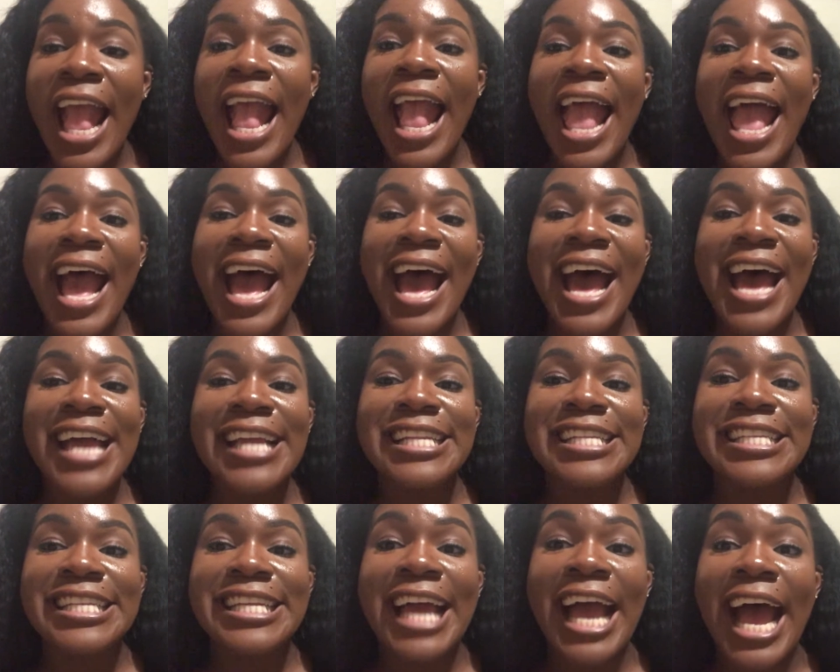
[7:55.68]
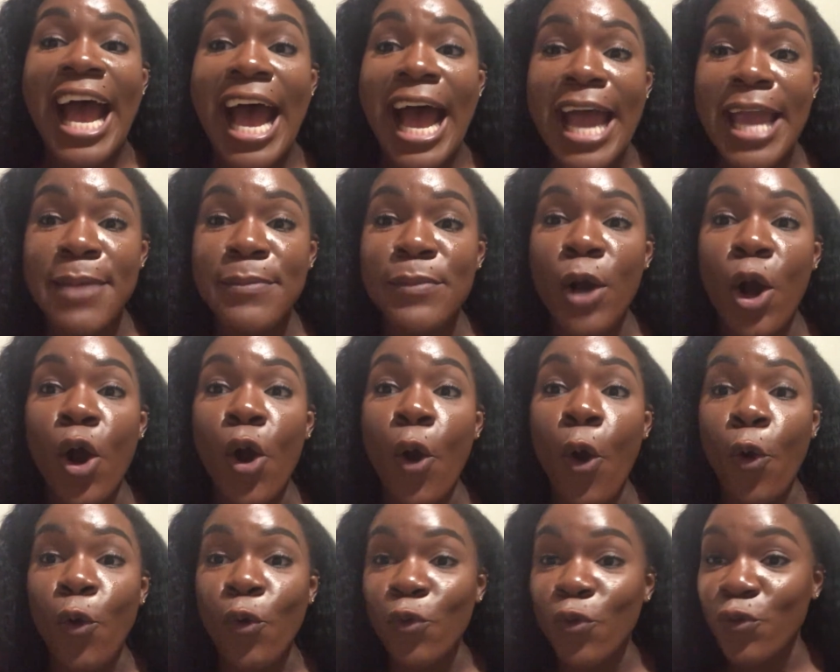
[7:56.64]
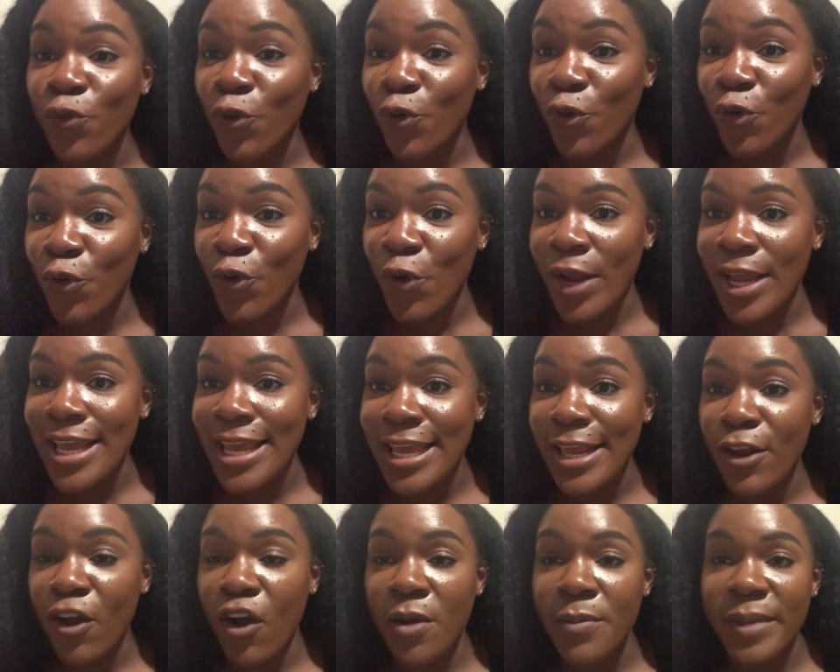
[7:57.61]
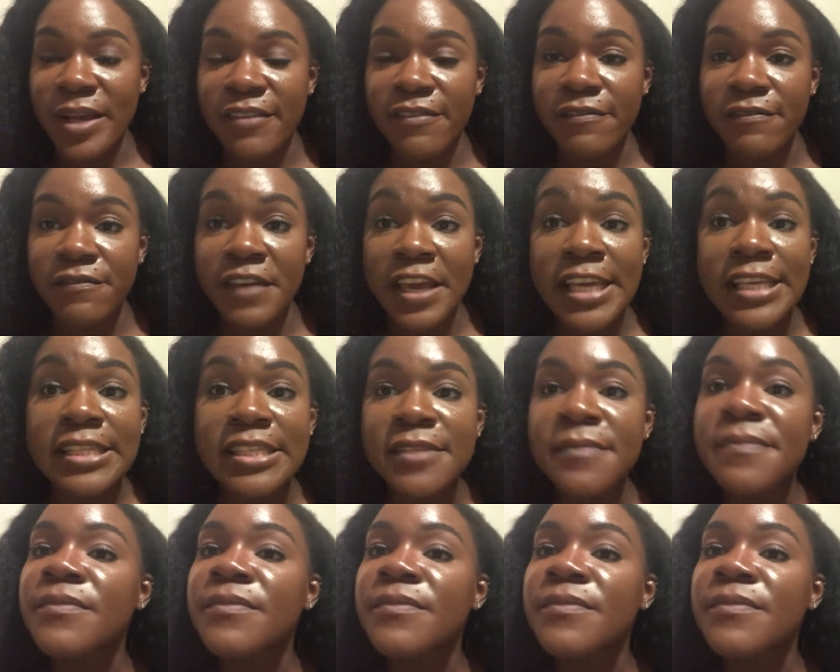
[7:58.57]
and I'm over it on my face.